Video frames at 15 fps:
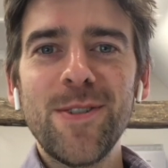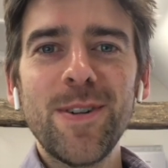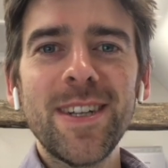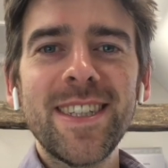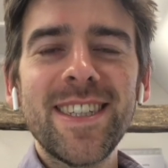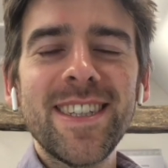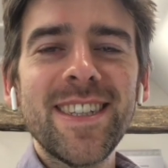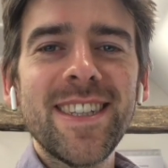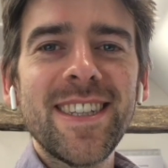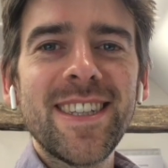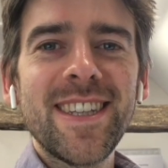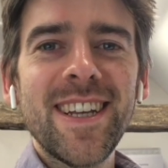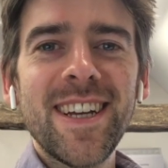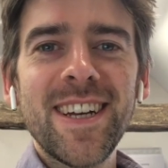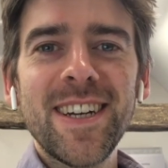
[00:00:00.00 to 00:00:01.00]
Went in
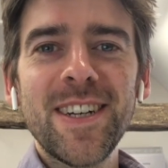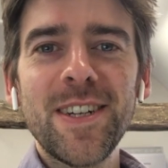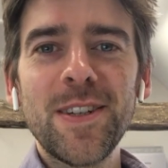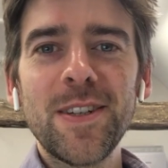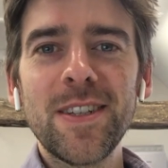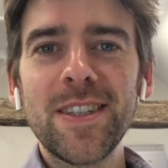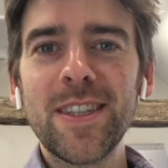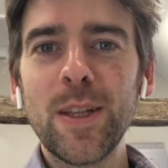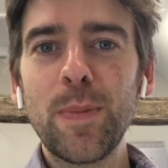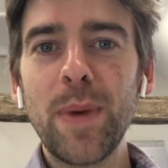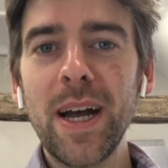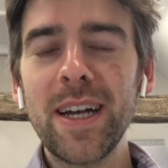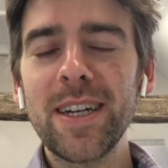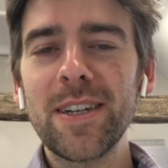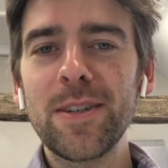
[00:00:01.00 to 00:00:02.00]
to the
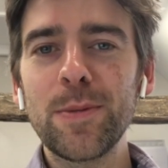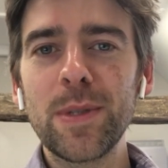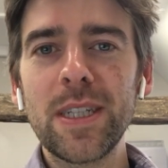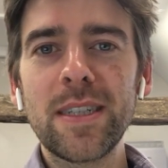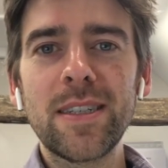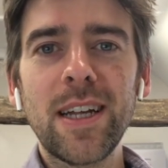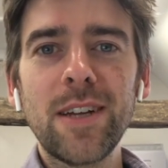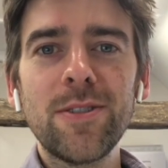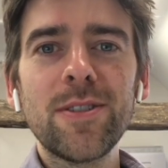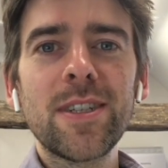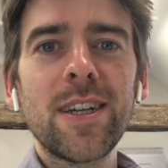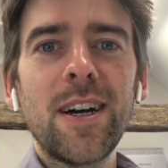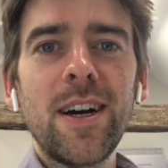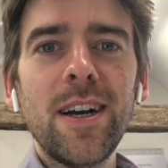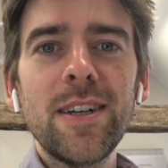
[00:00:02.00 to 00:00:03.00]
back with the sales
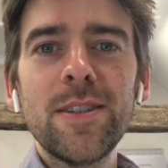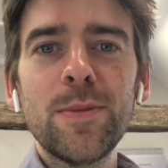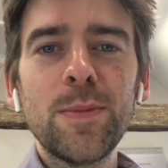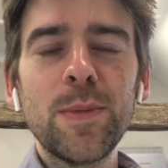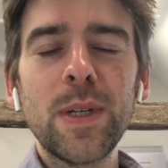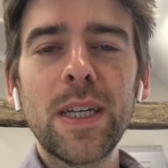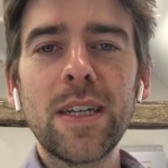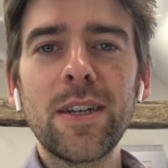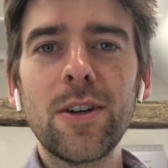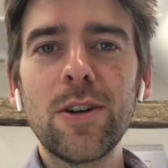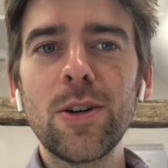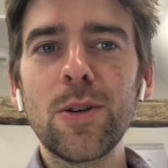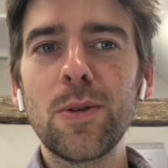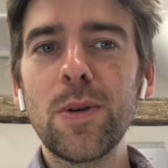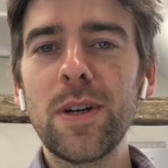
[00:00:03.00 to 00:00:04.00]
guy, and we
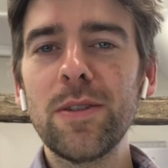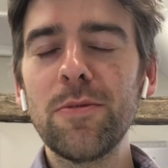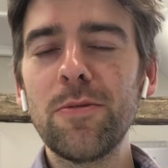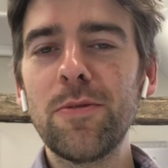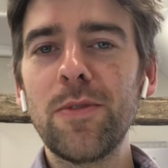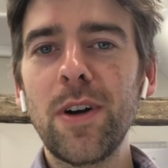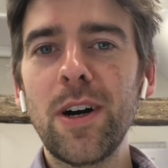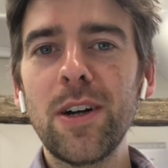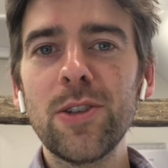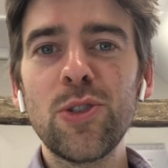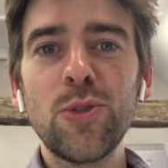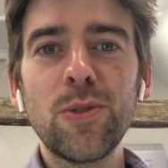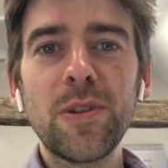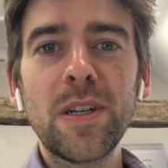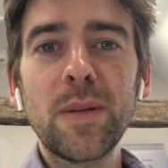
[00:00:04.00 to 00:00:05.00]
got quite far
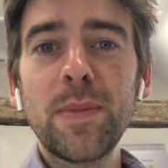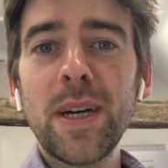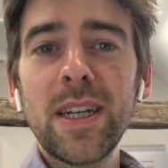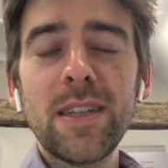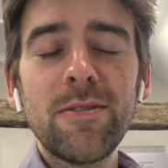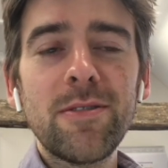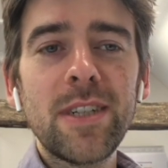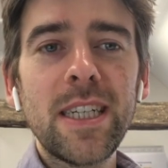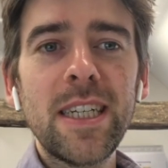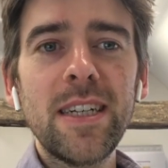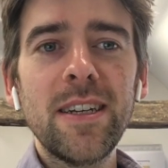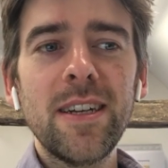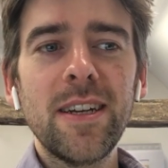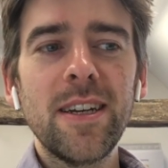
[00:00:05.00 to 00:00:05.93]
talking about it, really.